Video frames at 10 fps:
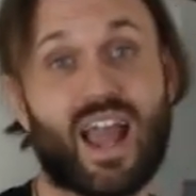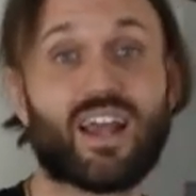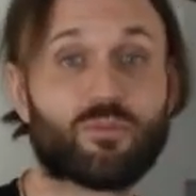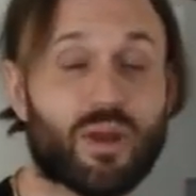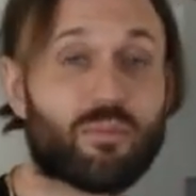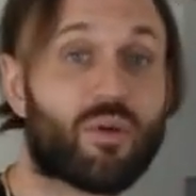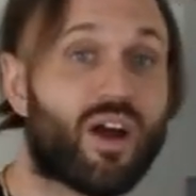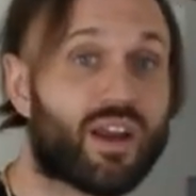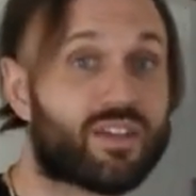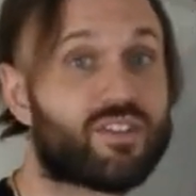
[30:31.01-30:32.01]
Hazmat
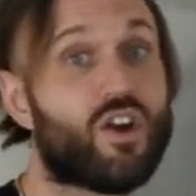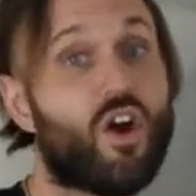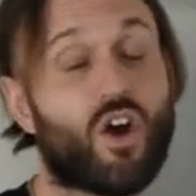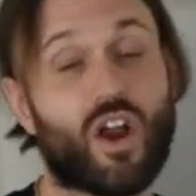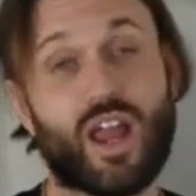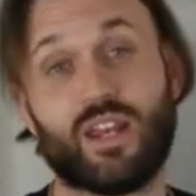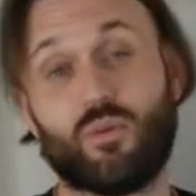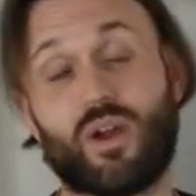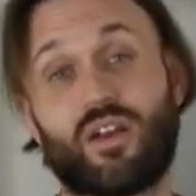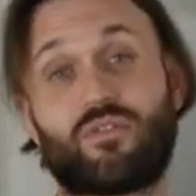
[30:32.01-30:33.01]
products are
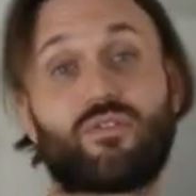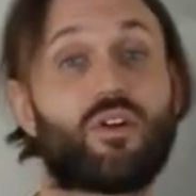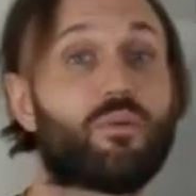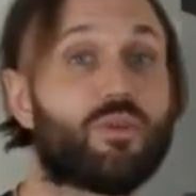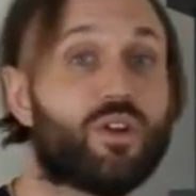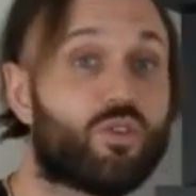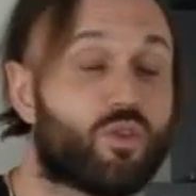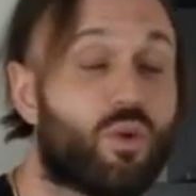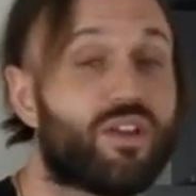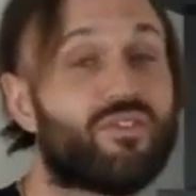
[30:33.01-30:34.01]
anywhere from you know
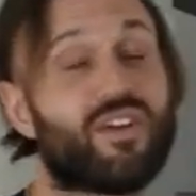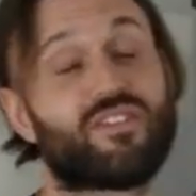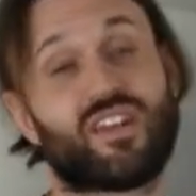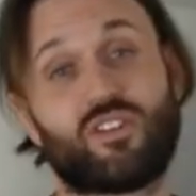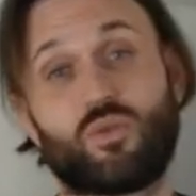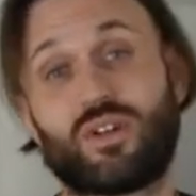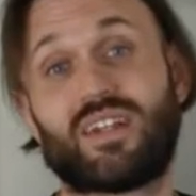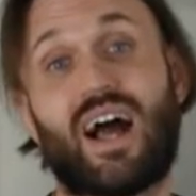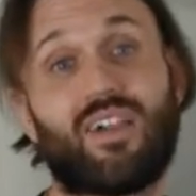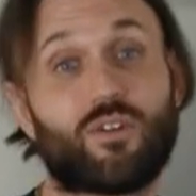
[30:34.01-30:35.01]
25 cents to a
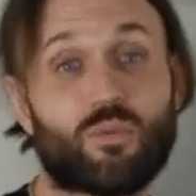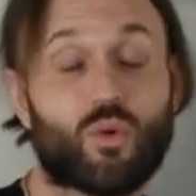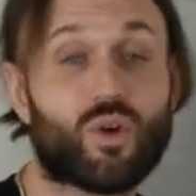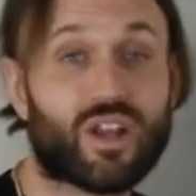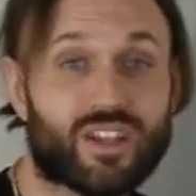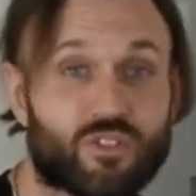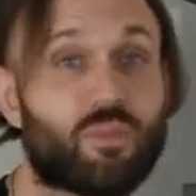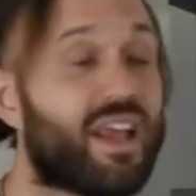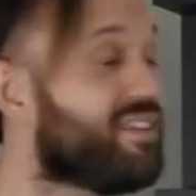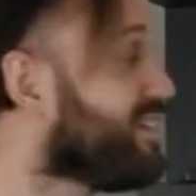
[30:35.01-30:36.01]
dollar more
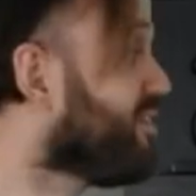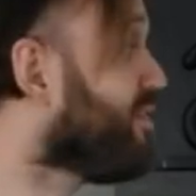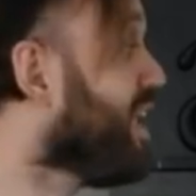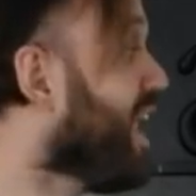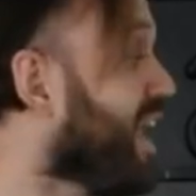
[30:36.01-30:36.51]
expensive